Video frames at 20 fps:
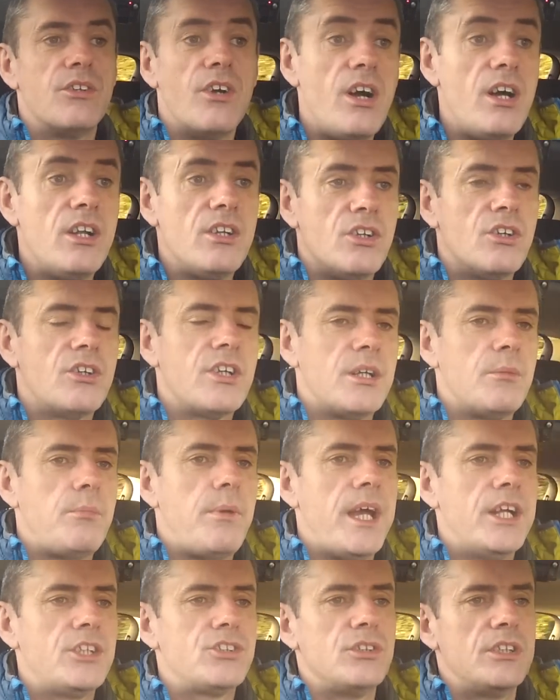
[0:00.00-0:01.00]
They're all looking at
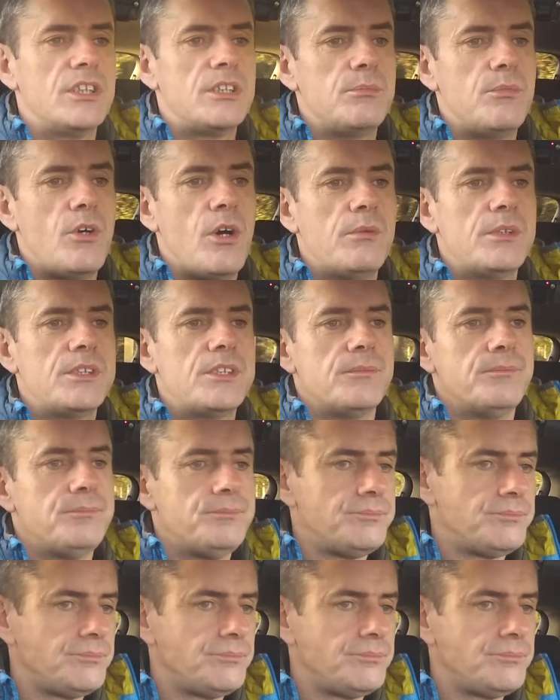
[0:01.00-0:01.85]
petrol at the moment.